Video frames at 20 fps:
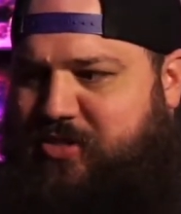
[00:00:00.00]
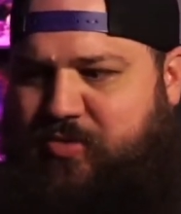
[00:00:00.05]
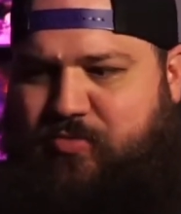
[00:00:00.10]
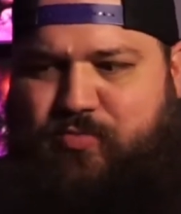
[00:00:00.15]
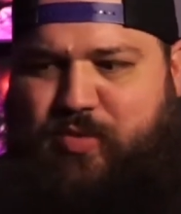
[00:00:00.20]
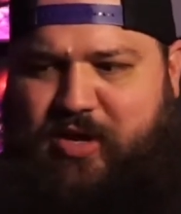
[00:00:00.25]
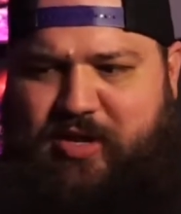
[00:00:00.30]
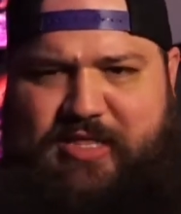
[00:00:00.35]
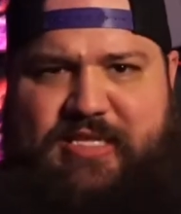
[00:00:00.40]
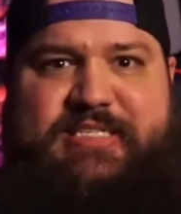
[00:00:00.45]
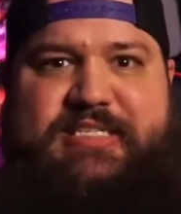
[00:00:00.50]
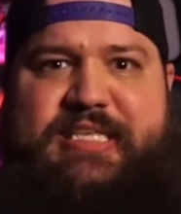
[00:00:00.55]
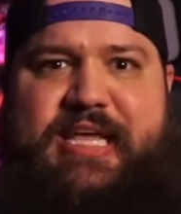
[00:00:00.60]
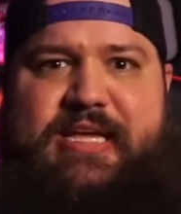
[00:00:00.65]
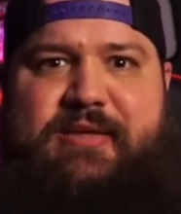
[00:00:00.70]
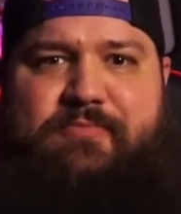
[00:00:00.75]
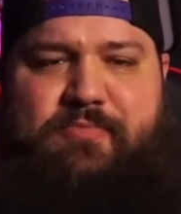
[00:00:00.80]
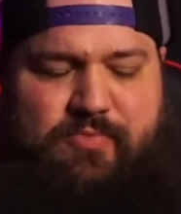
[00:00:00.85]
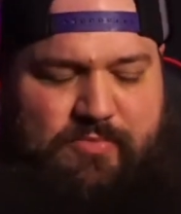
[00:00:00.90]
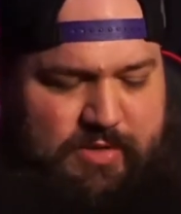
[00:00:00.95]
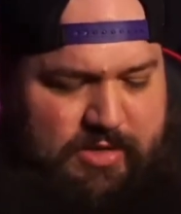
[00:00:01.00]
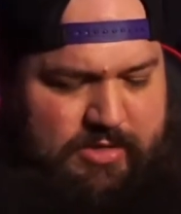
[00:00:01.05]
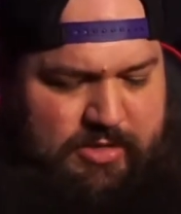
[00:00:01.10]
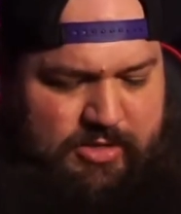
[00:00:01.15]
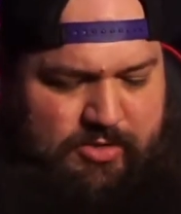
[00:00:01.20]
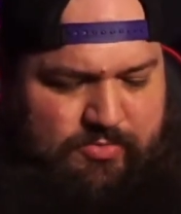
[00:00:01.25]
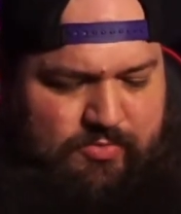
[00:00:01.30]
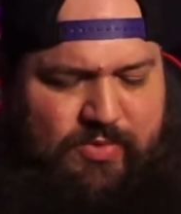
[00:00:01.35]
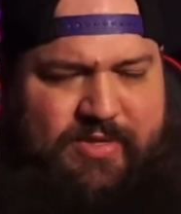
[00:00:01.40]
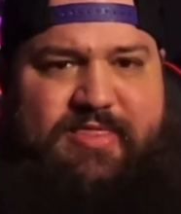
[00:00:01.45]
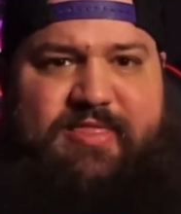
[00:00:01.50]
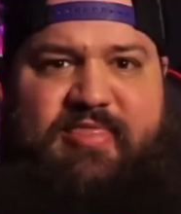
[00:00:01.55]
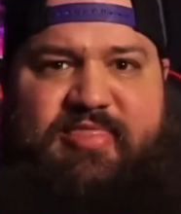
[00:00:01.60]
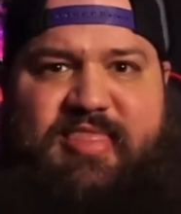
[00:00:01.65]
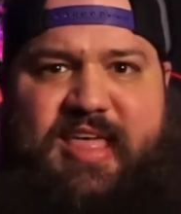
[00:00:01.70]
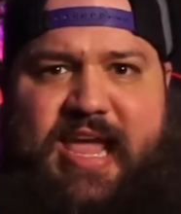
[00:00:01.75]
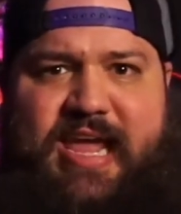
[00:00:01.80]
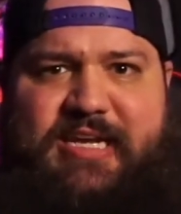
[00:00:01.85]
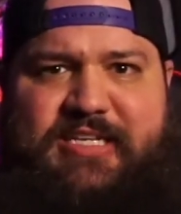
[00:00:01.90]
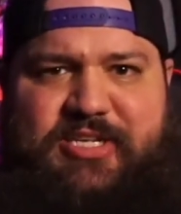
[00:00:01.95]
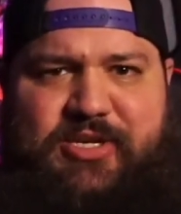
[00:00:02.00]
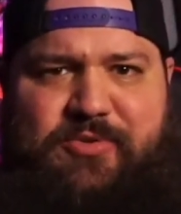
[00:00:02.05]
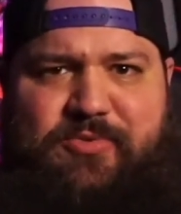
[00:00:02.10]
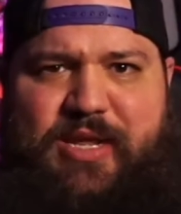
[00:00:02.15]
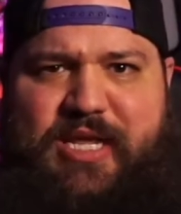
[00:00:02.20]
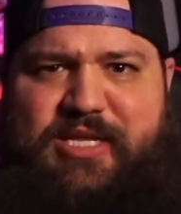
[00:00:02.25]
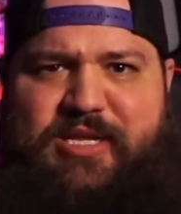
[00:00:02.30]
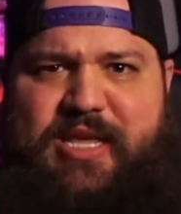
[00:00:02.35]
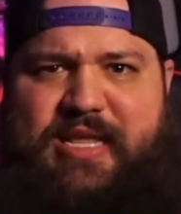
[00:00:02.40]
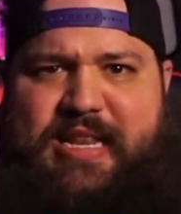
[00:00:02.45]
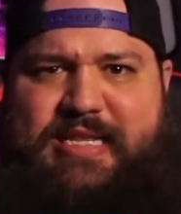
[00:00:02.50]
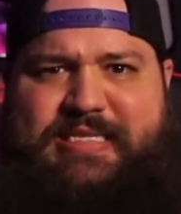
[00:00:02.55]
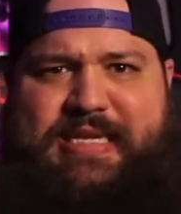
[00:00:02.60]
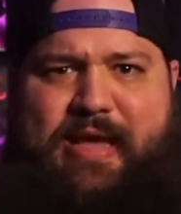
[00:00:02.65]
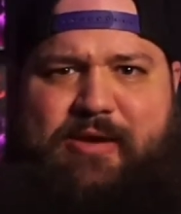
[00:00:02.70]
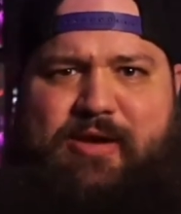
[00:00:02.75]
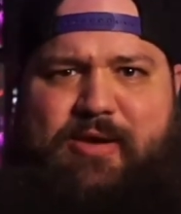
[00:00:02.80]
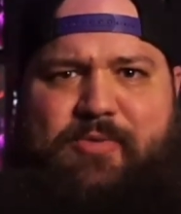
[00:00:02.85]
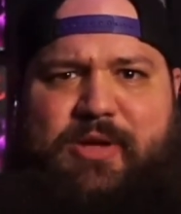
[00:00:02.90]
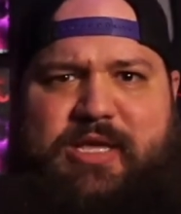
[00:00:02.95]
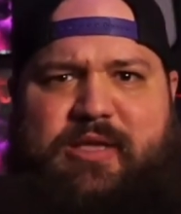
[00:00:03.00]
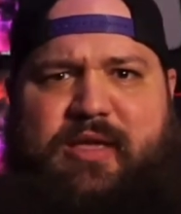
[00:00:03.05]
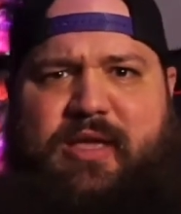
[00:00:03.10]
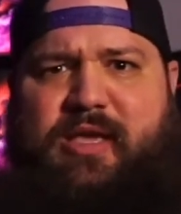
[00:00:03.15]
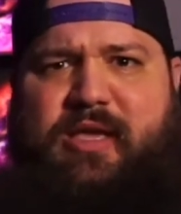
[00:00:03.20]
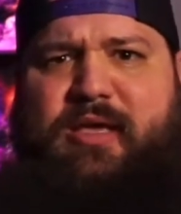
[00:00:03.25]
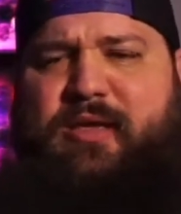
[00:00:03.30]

these things? What's the thing, dude? It's got this